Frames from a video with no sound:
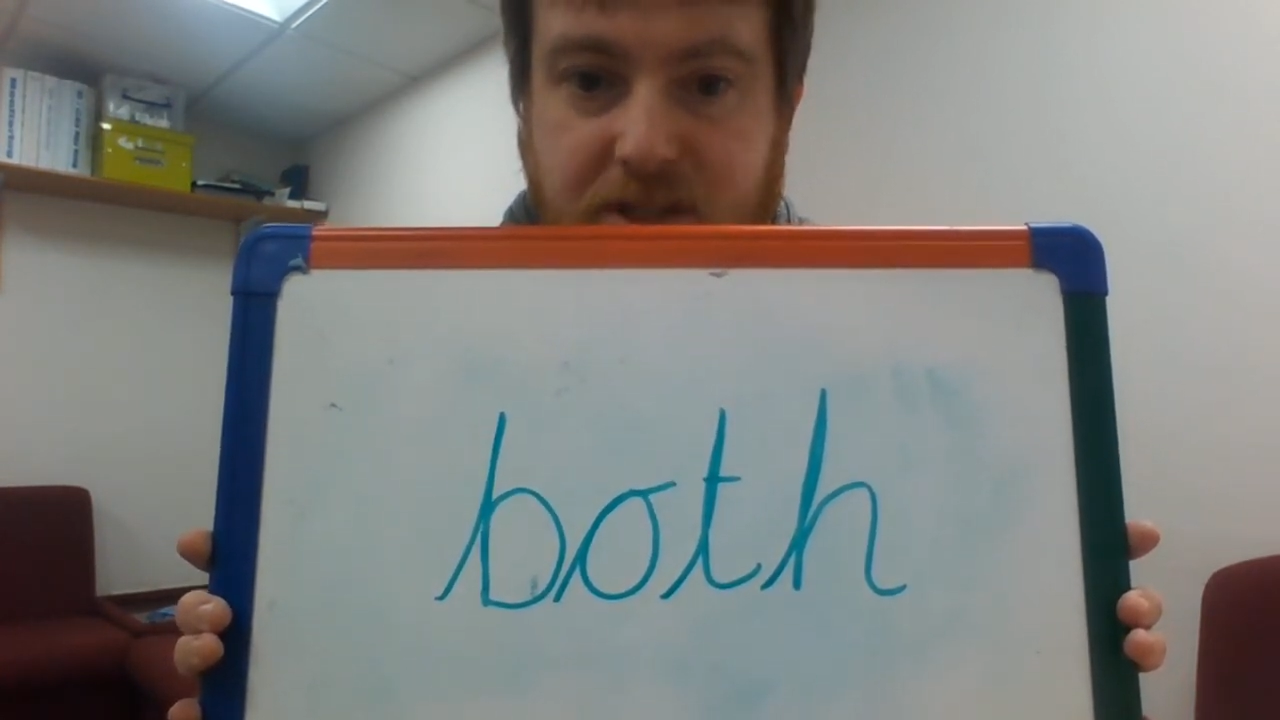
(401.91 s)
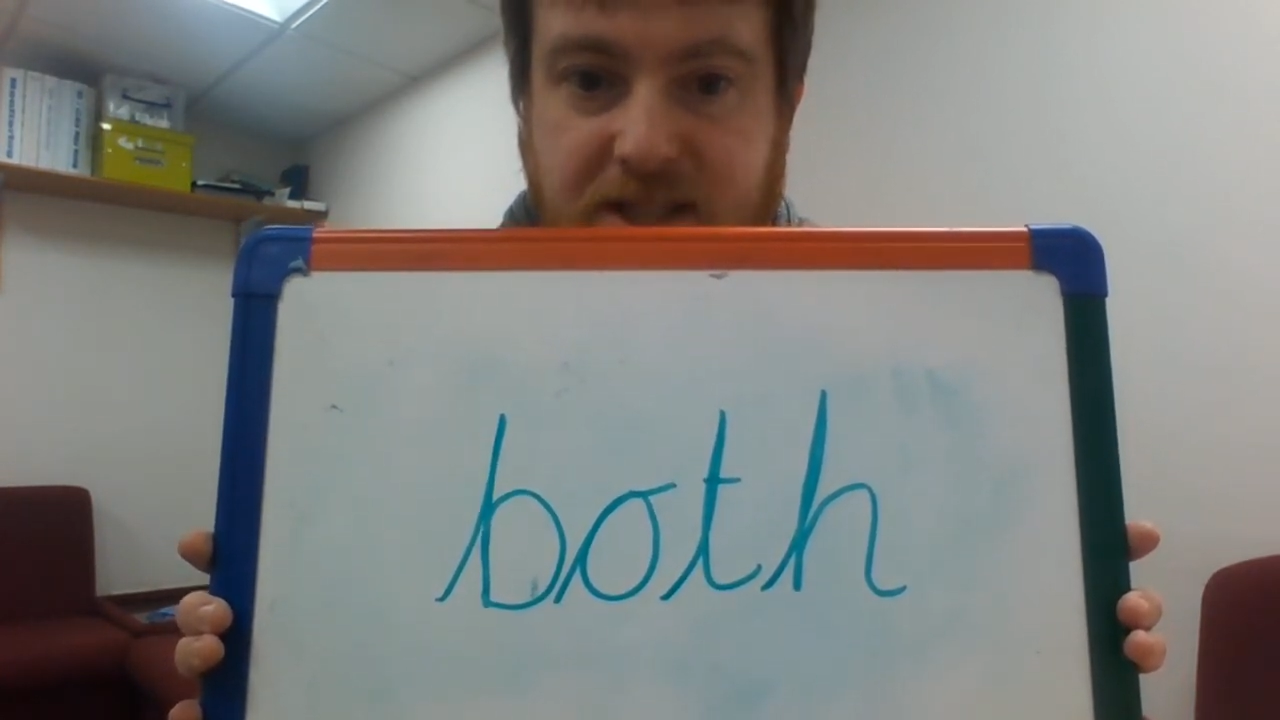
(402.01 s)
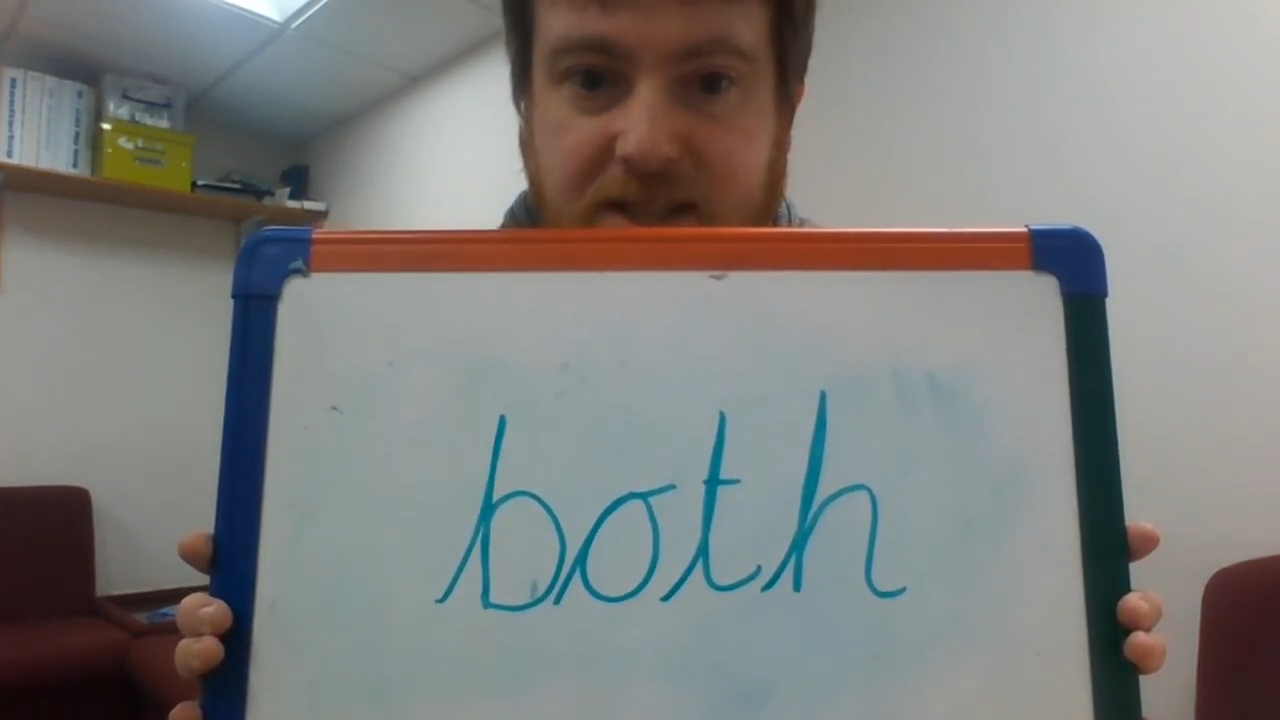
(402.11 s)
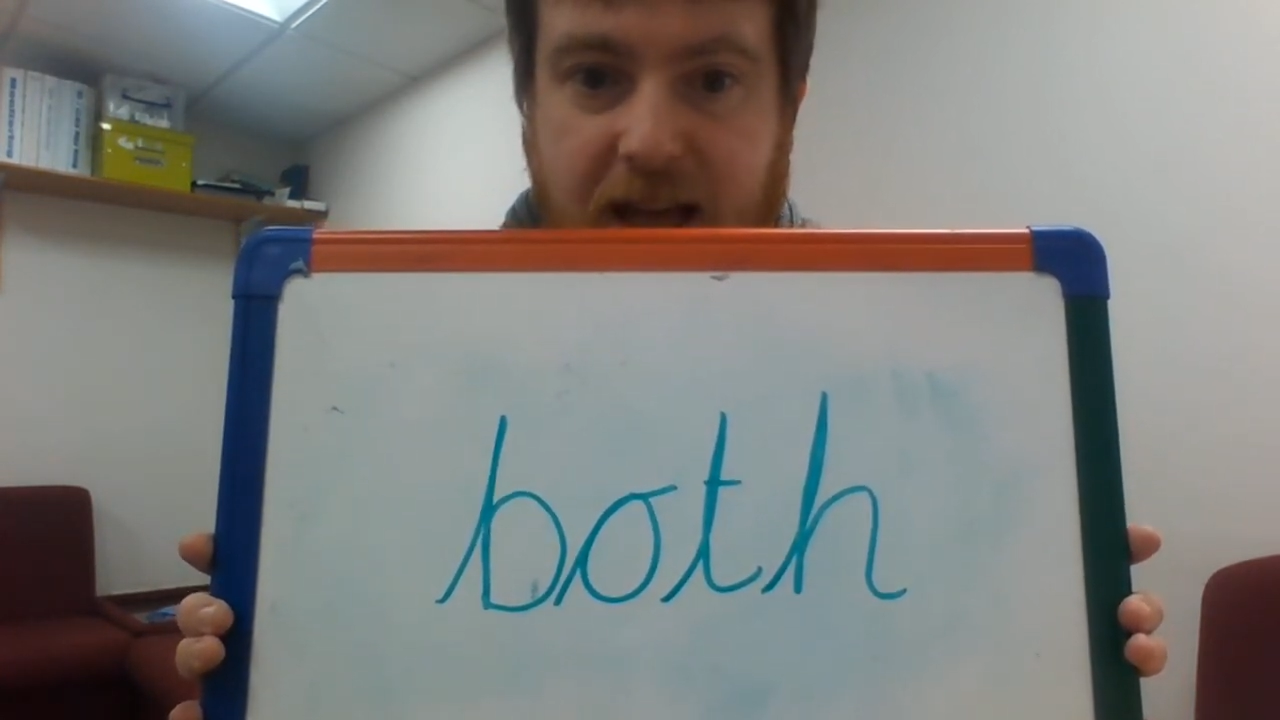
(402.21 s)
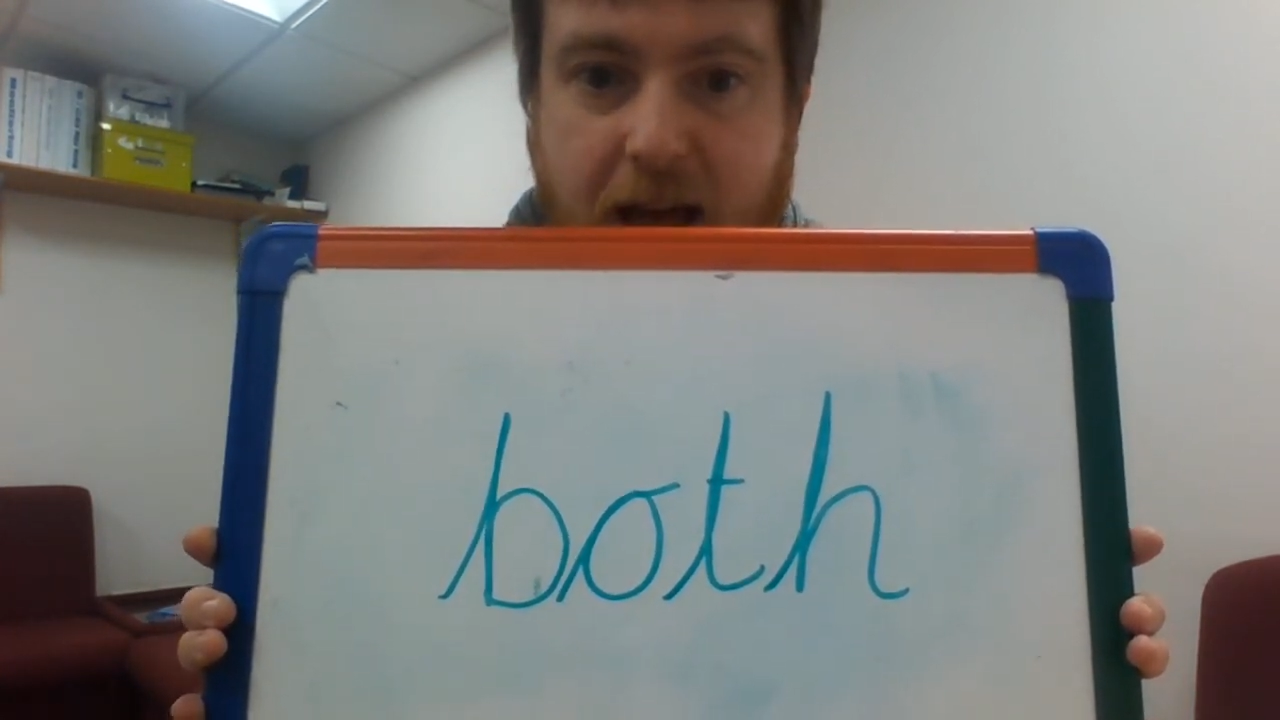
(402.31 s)

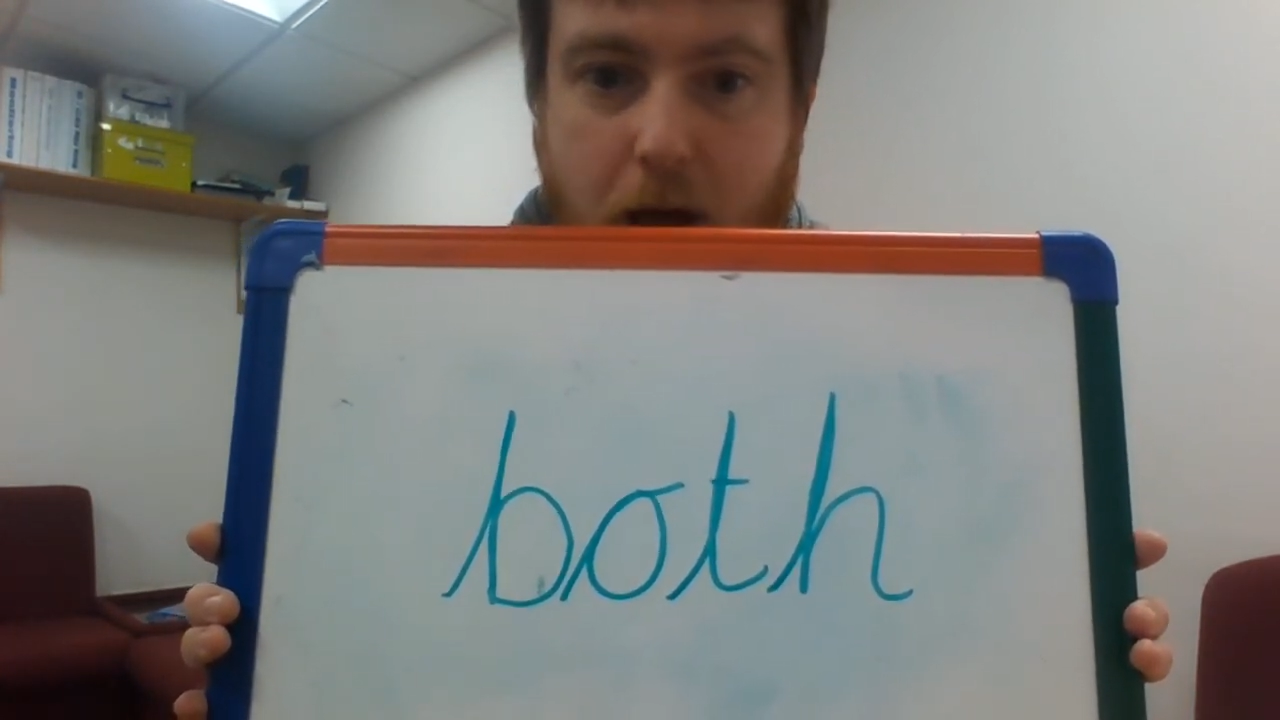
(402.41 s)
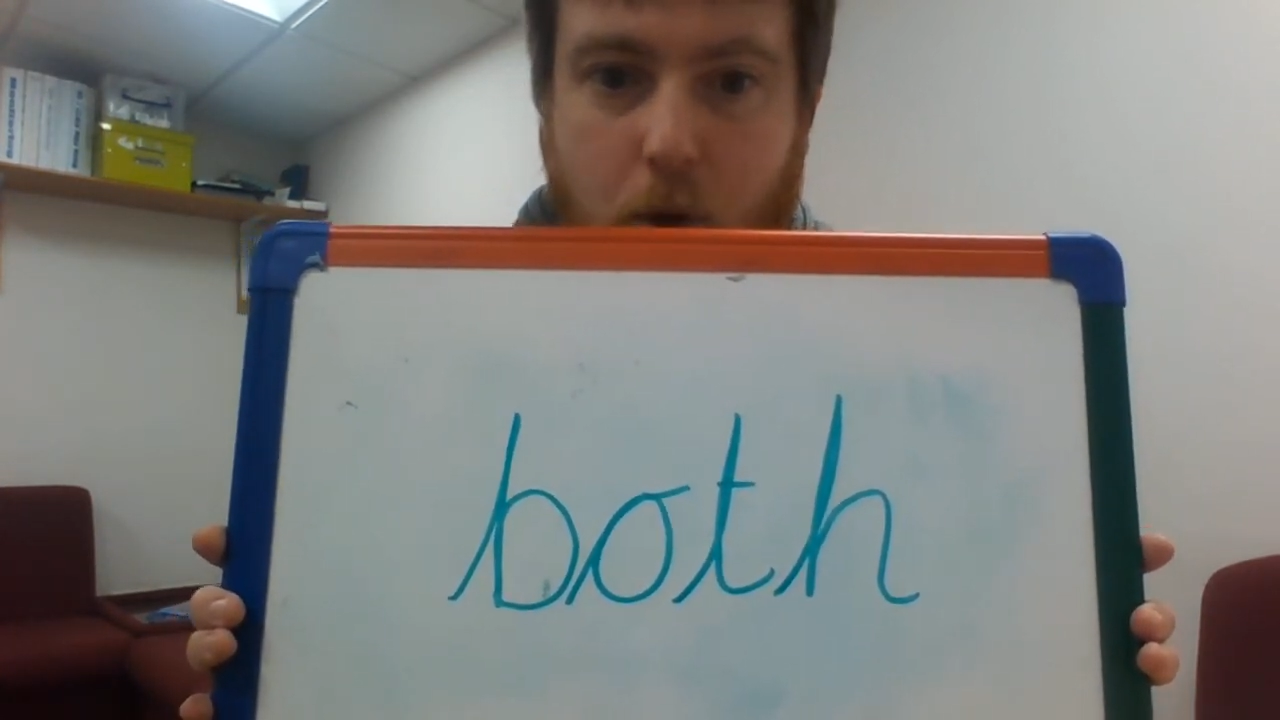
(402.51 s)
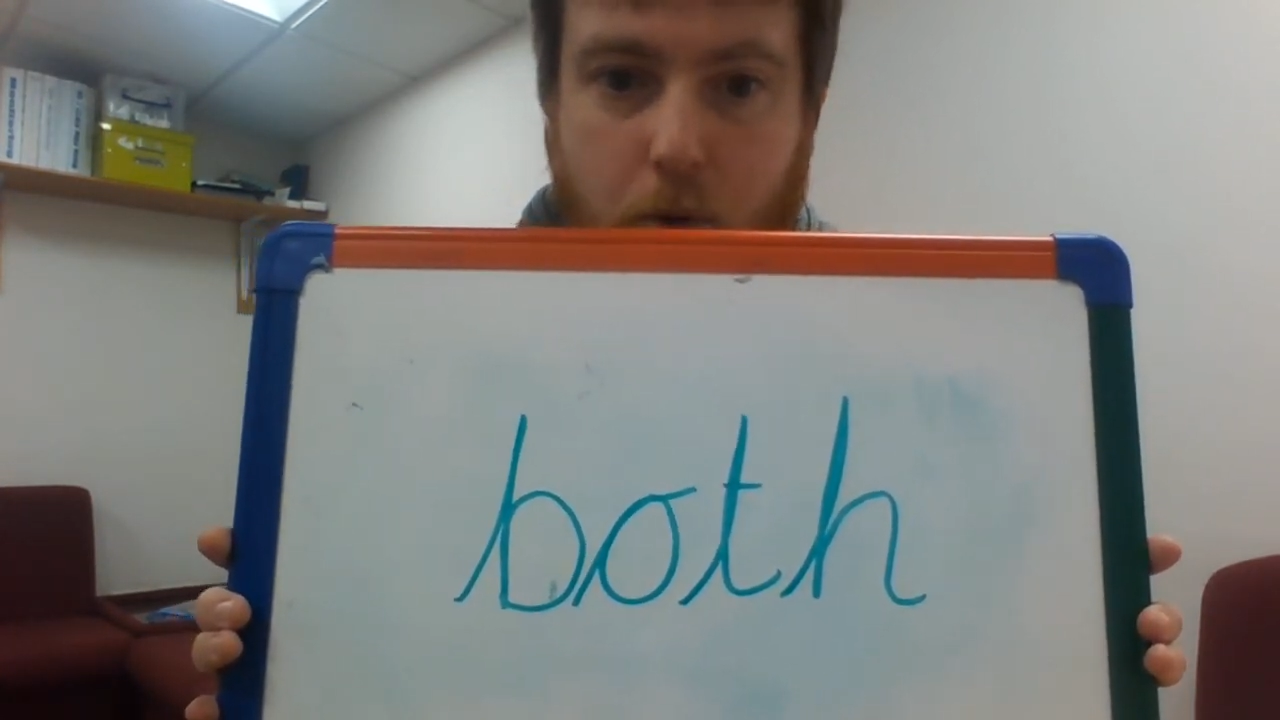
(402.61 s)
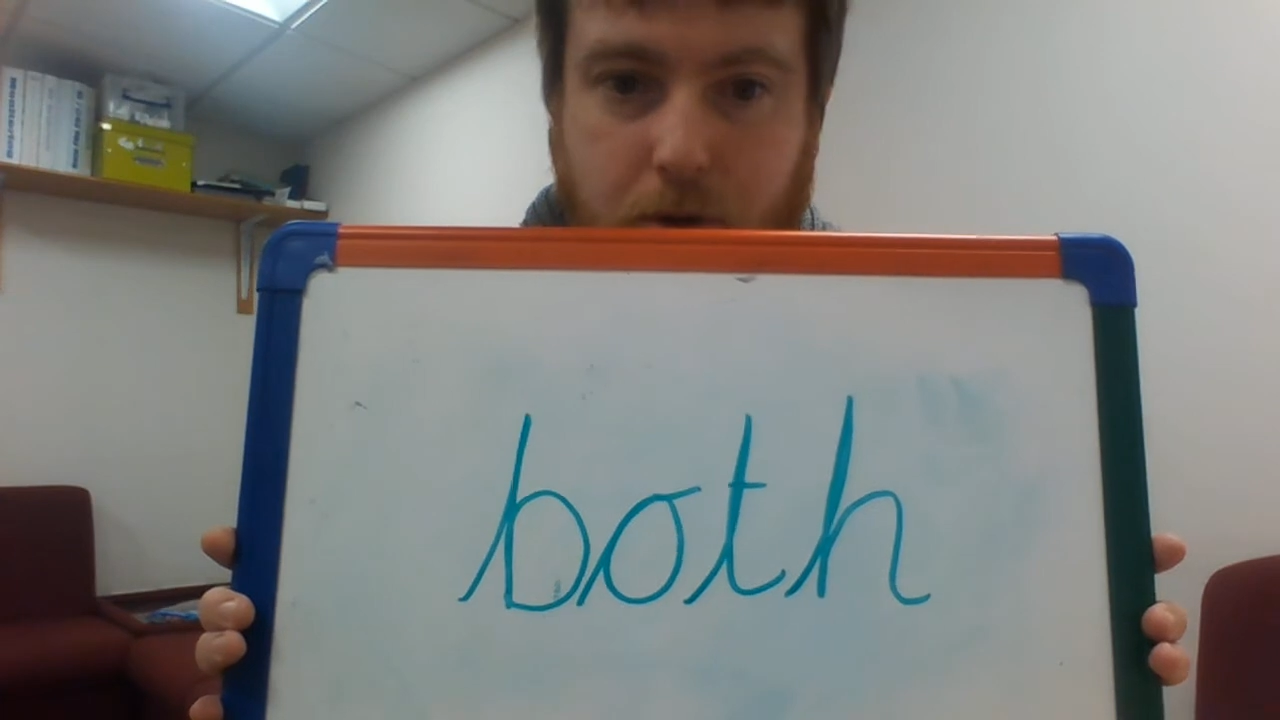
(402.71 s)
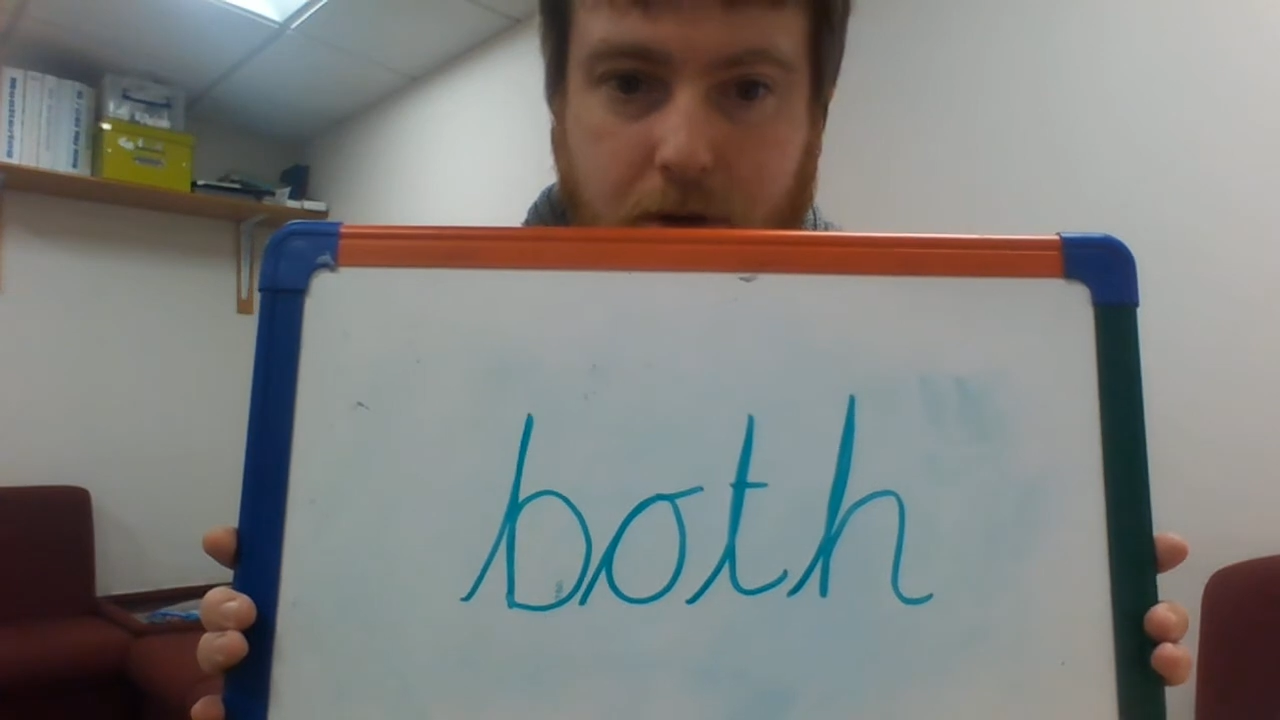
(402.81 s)

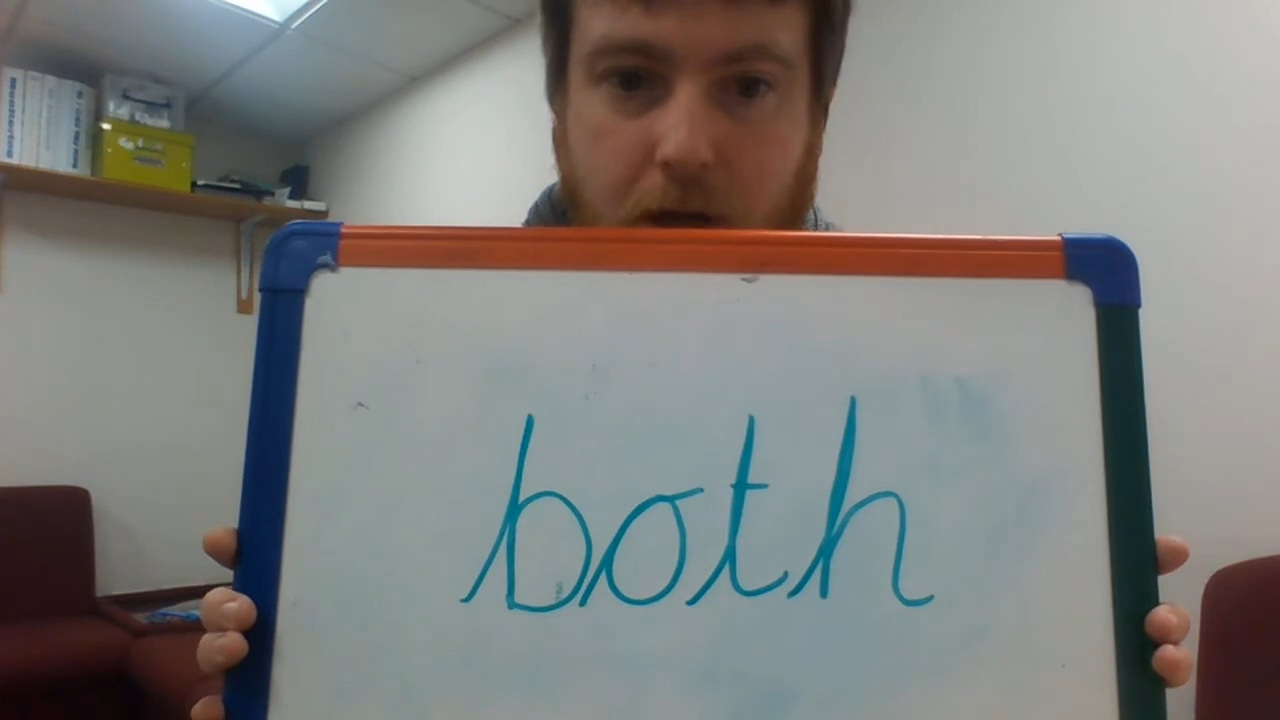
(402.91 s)
sound,